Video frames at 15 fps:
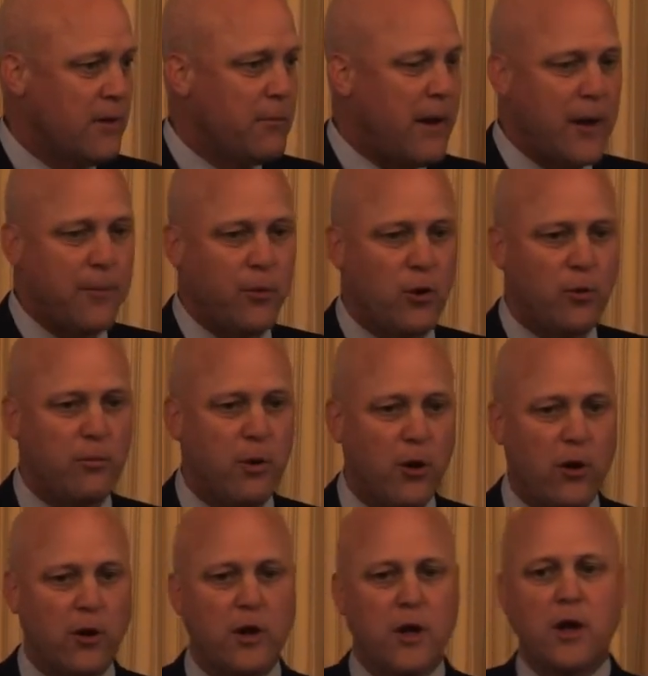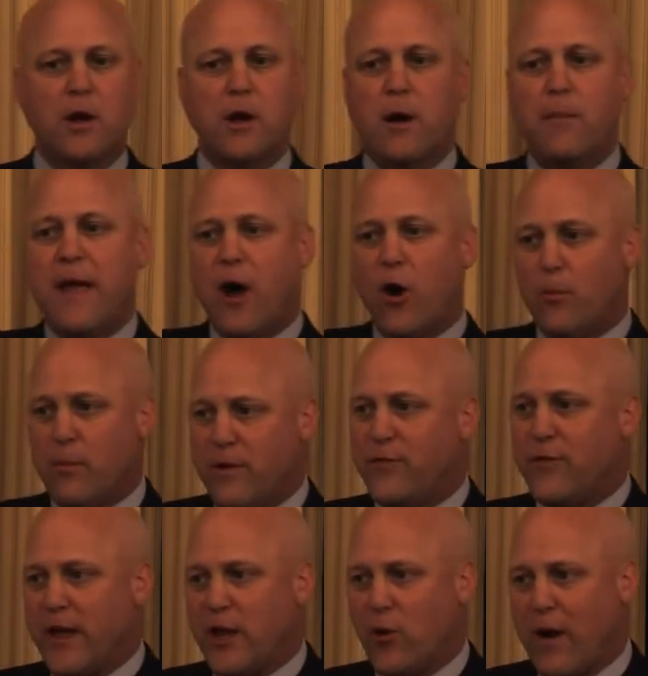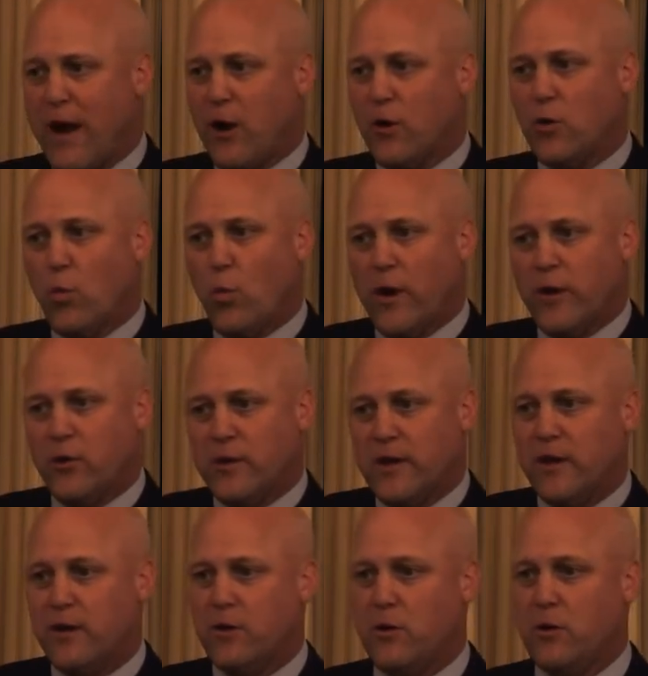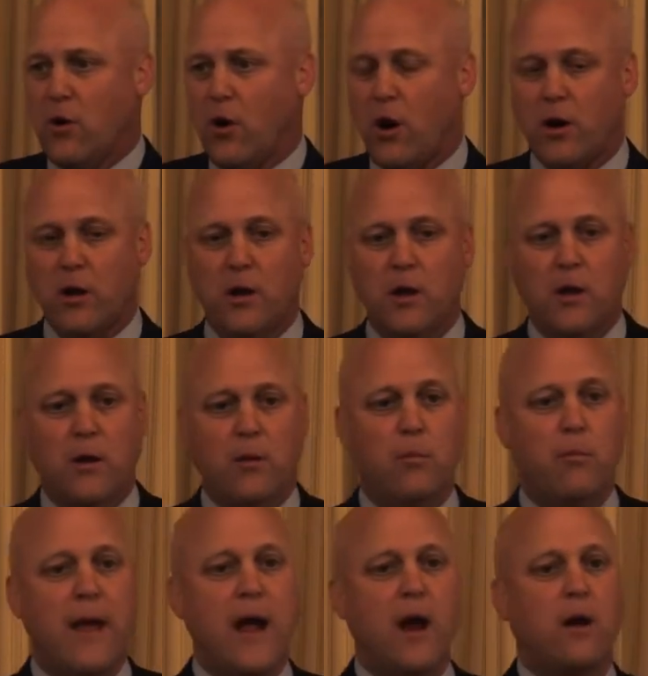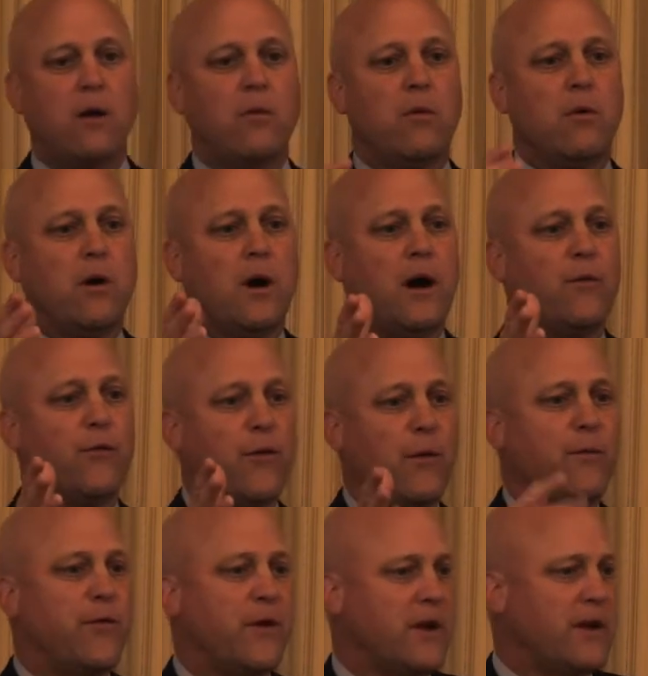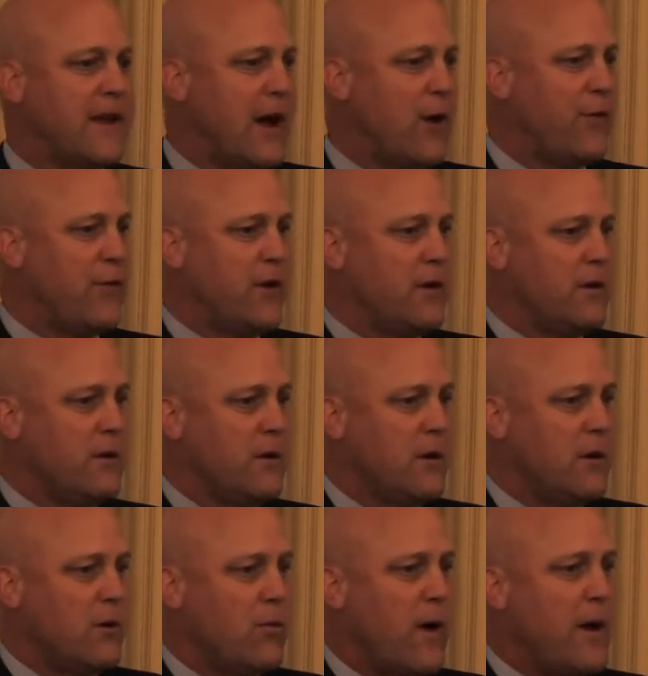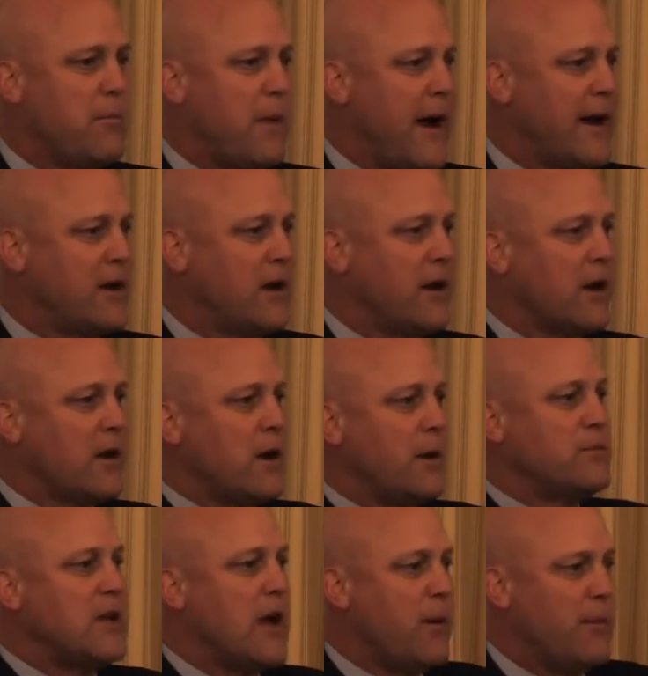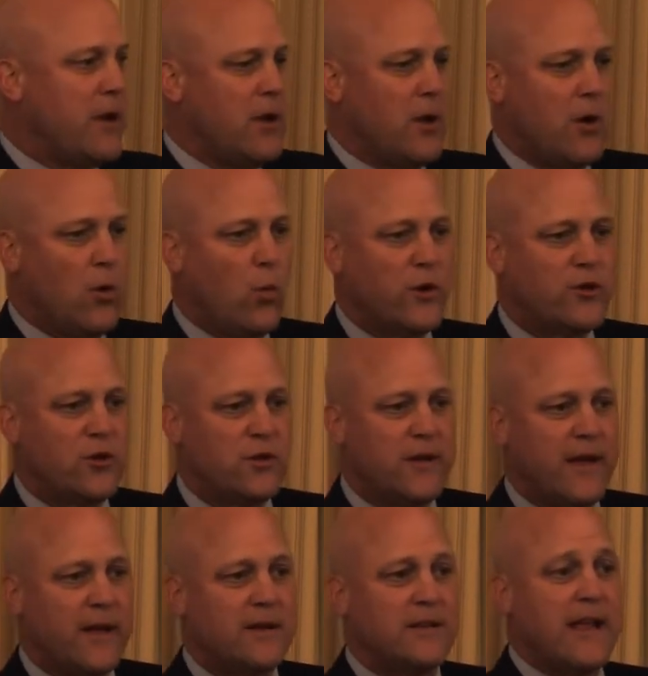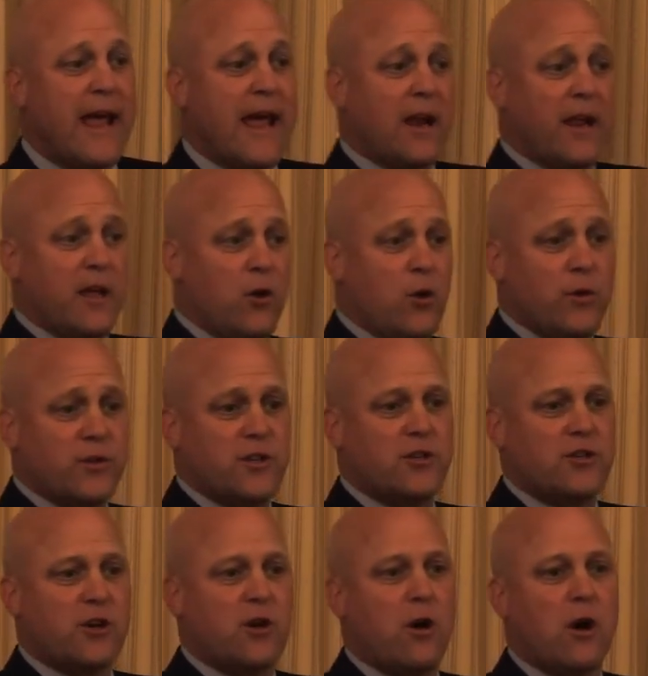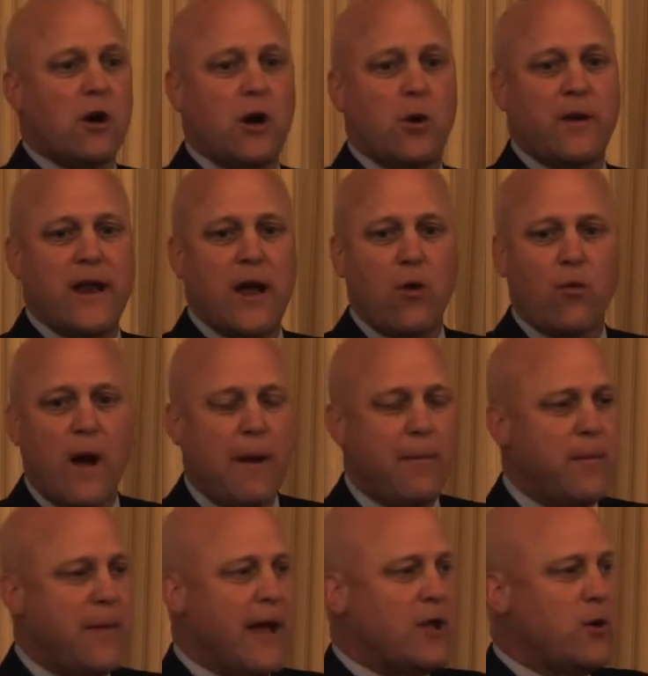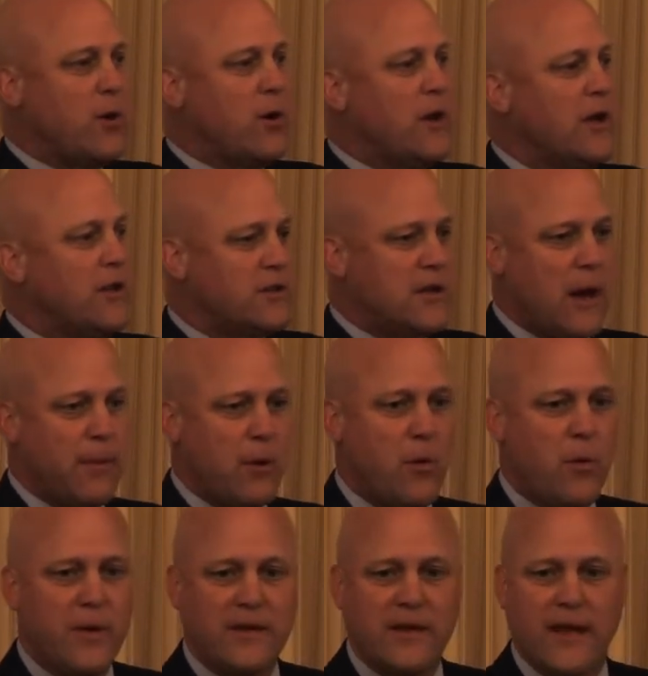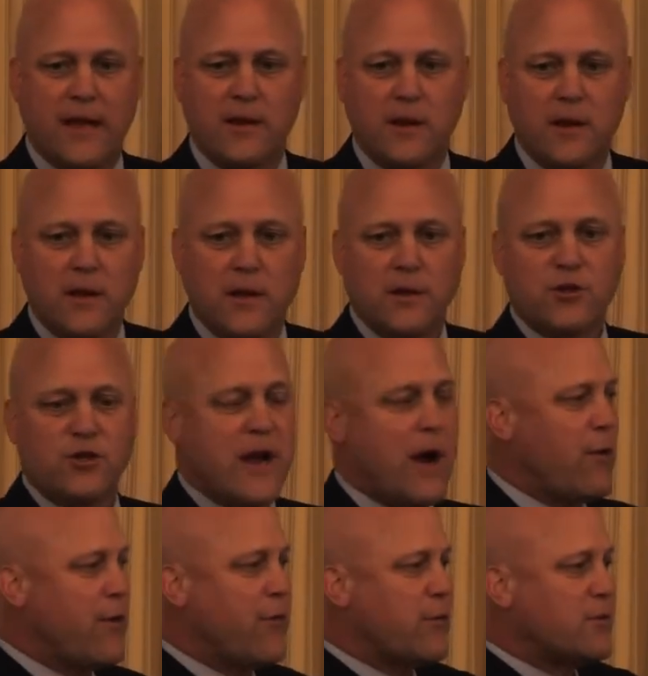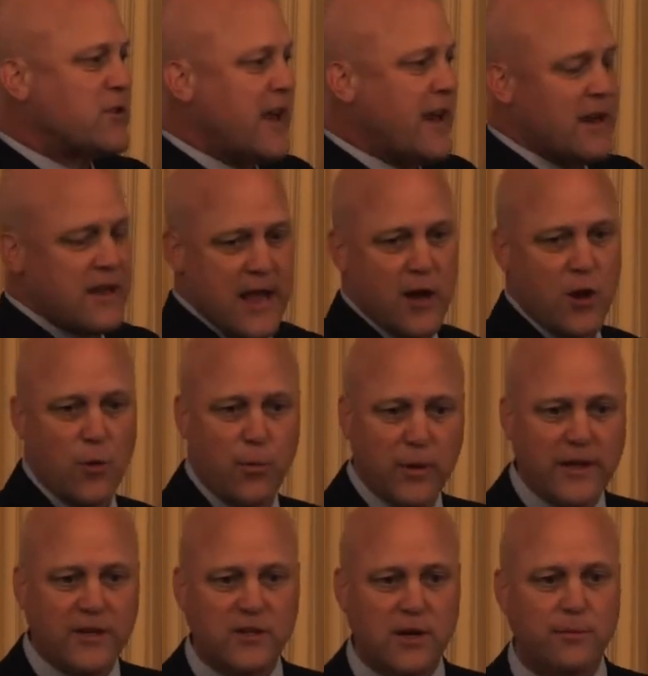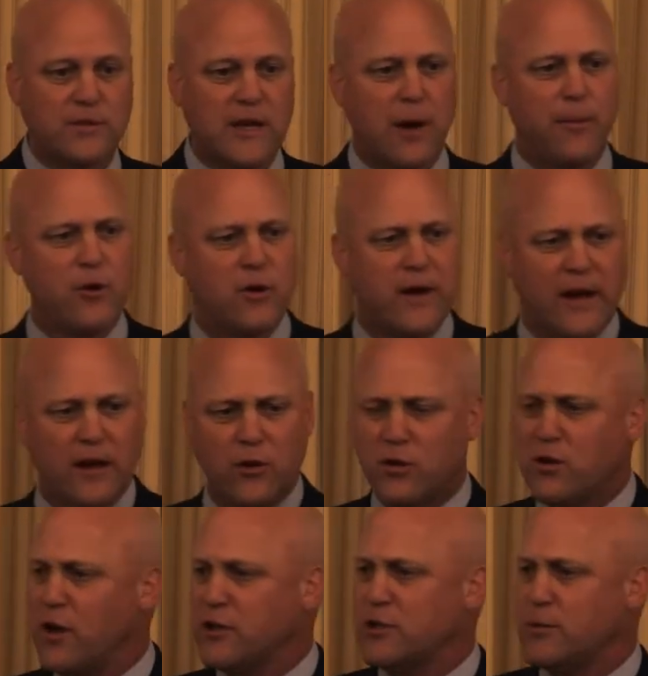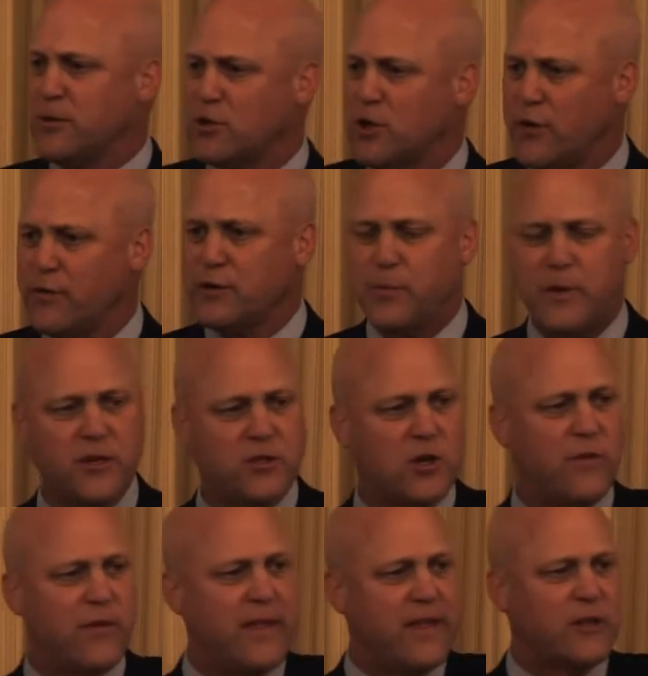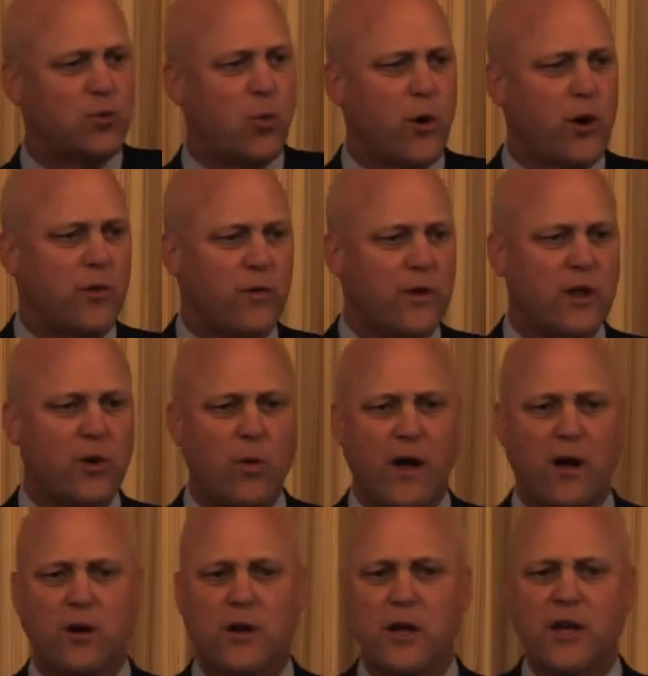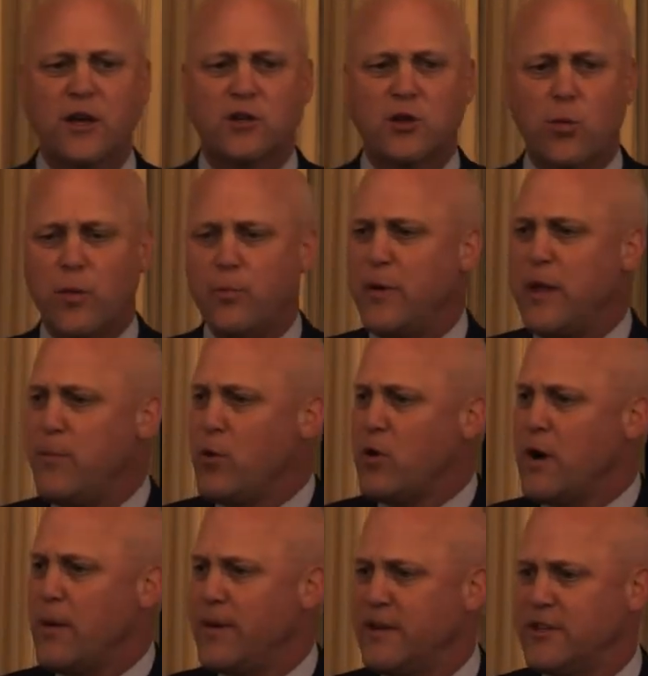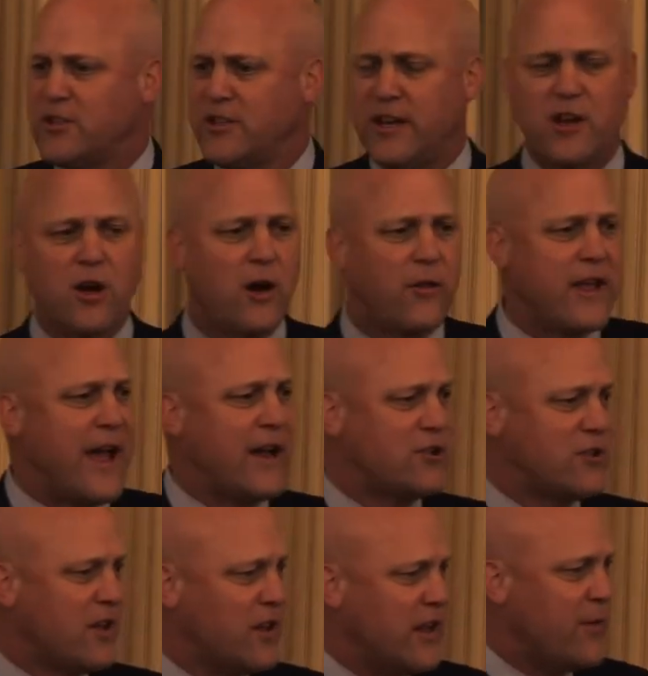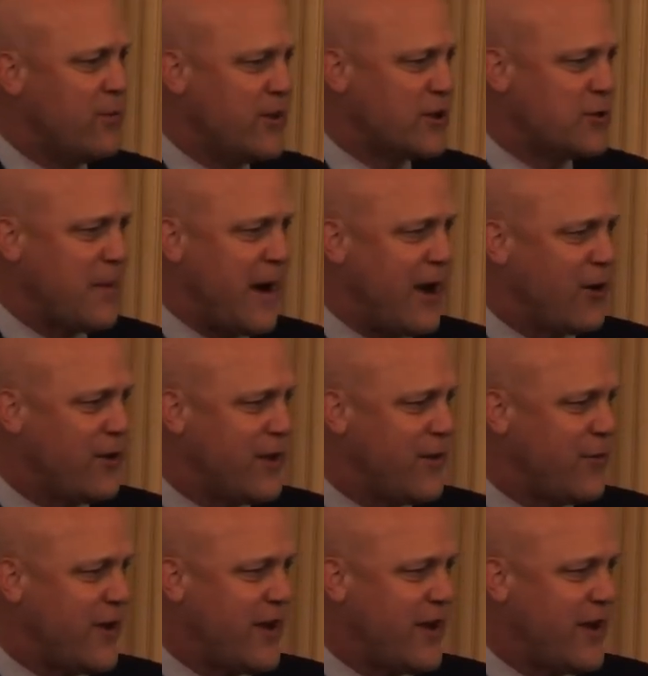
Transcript: Mike Bloomberg, come help me figure out what you did in New York. Mayor from Philadelphia, right, Mike Nutter, come tell me what you did. Daley, who was in Chicago, and now Rahm Emanuel, tell me what we did. Jerry from San Diego, please come tell me. You got a little customer service piece over there that's working really well, so when people come into City Hall, they actually leave with a smile on their